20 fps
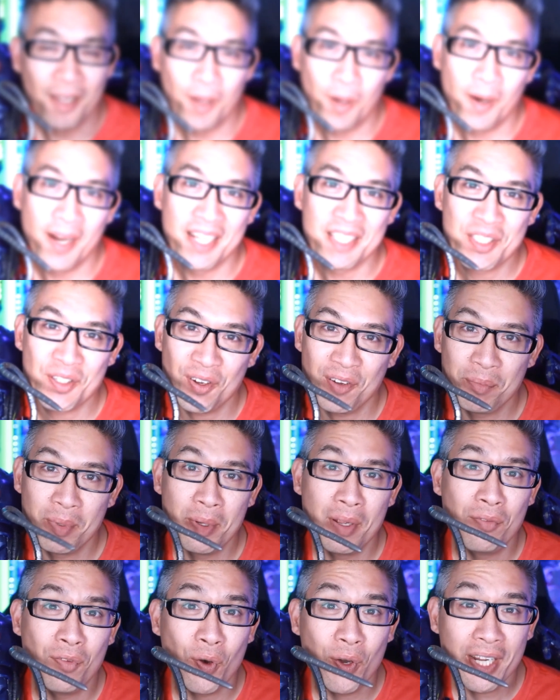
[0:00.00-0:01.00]
All right, so I've
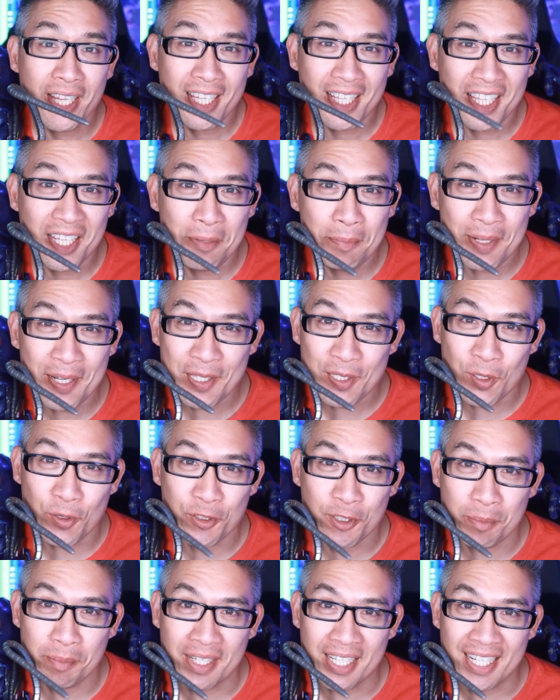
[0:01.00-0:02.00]
been avoiding a little bit of
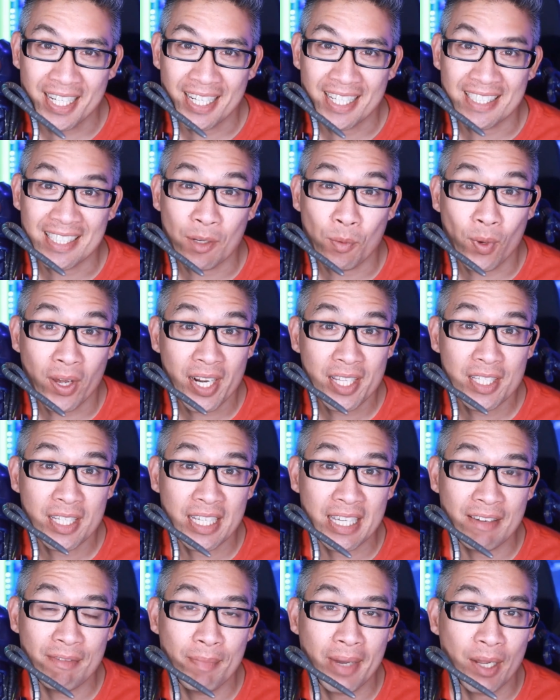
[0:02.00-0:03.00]
social media because I wanted to
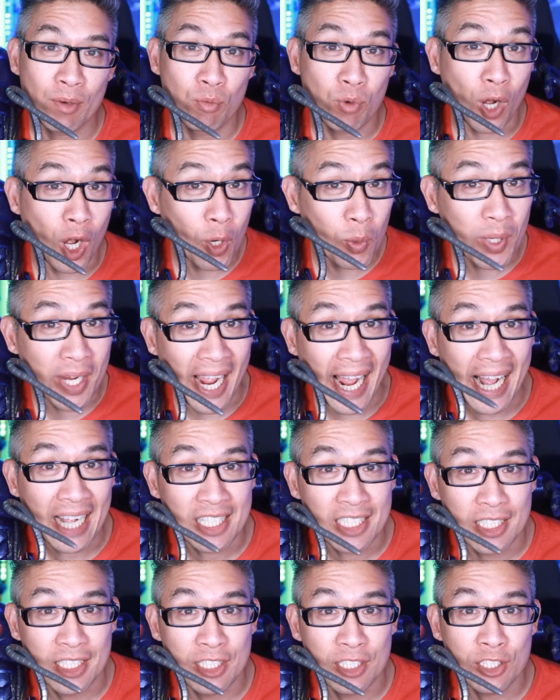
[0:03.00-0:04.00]
give my raw
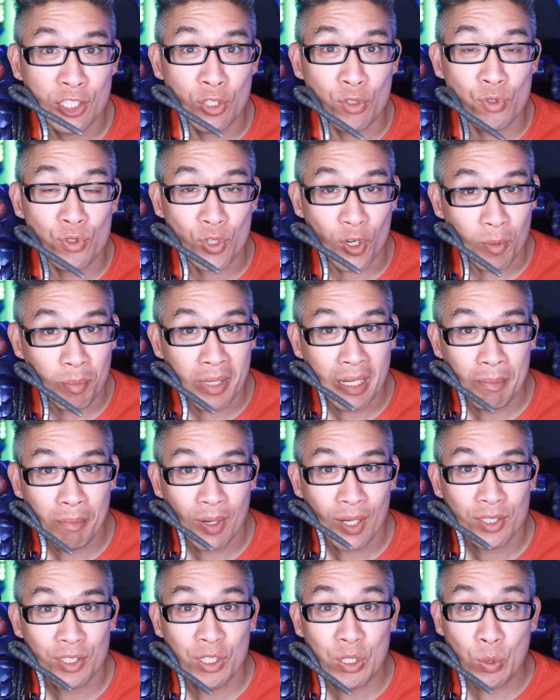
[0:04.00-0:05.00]
reactions to Stern
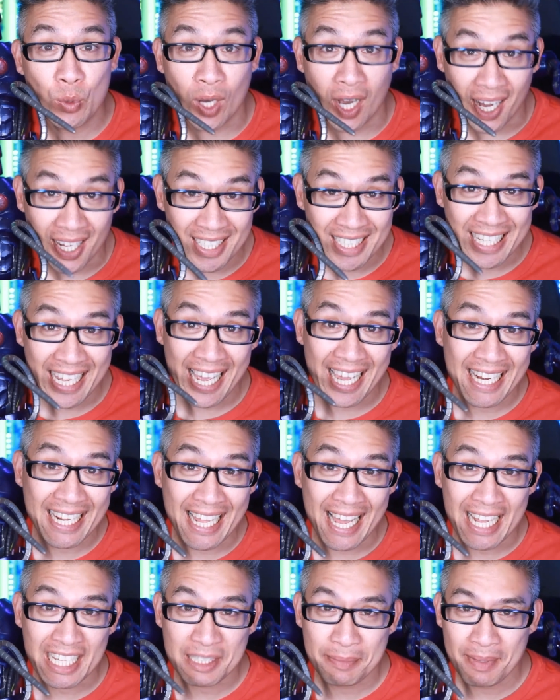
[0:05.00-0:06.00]
Pinball's new
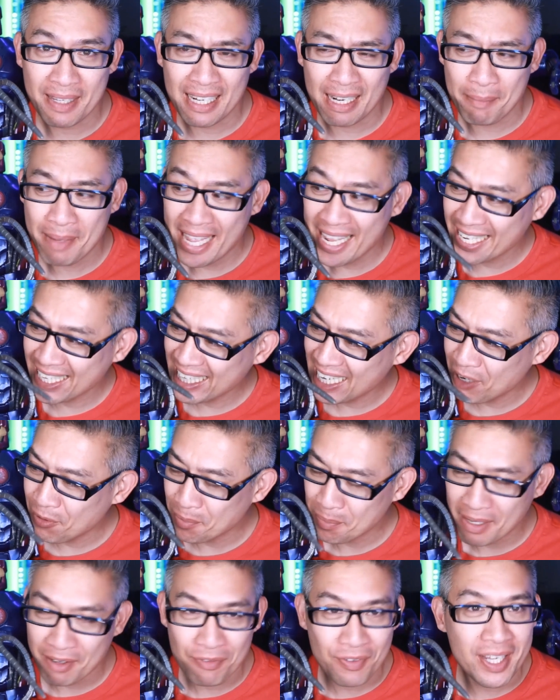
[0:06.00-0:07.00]
Uncanny X-Men. I'm hanging out
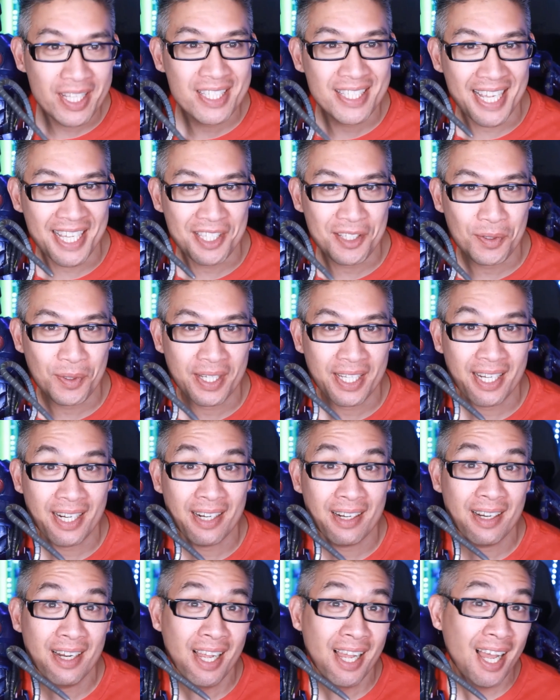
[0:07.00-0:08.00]
with my friend Sentinel
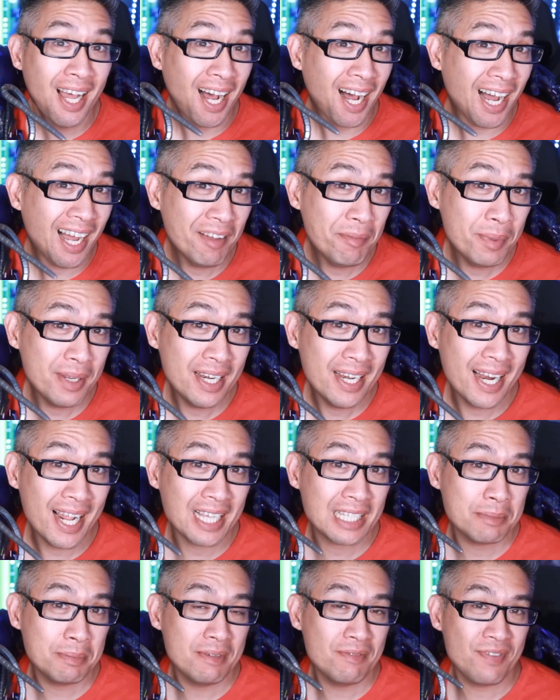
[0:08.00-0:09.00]
here. I've been an
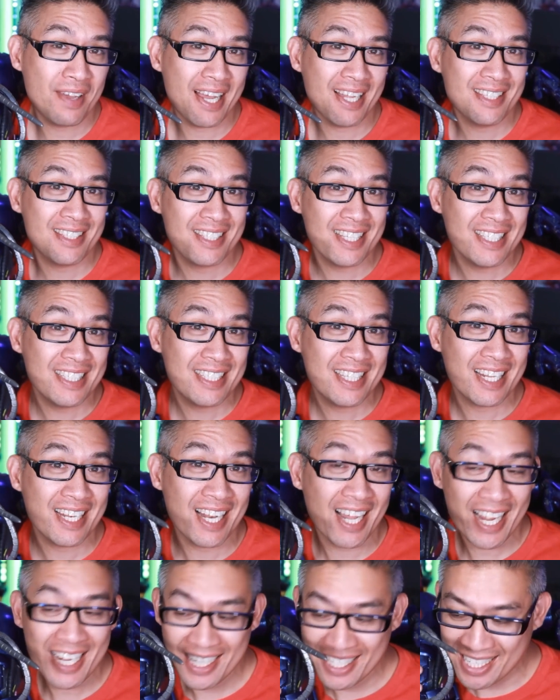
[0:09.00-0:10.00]
X-Men fan since the
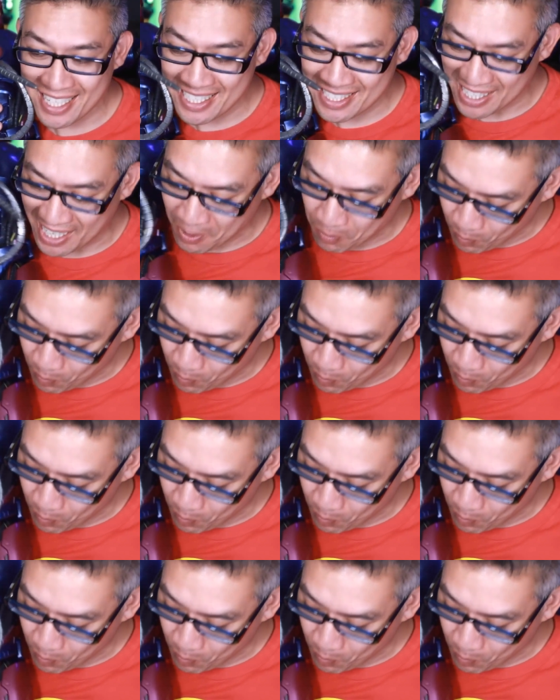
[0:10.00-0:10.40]
90s.